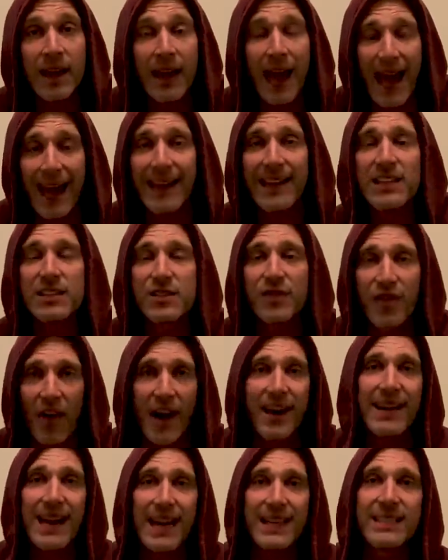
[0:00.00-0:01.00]
and it's
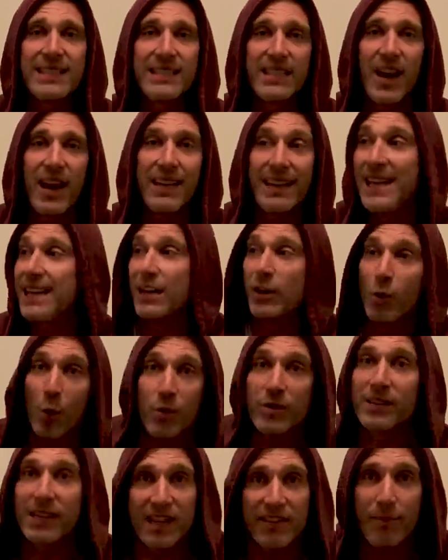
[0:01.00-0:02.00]
finances that I need in
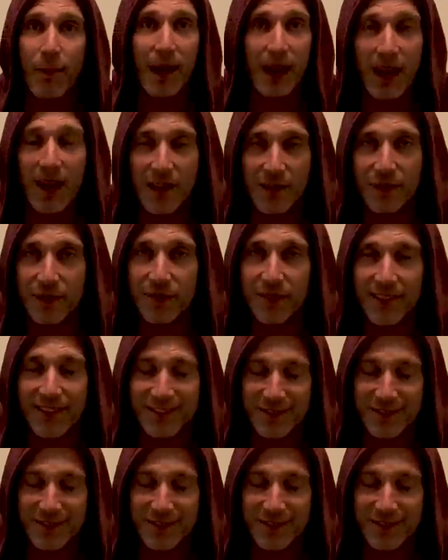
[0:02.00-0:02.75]
order to live my life.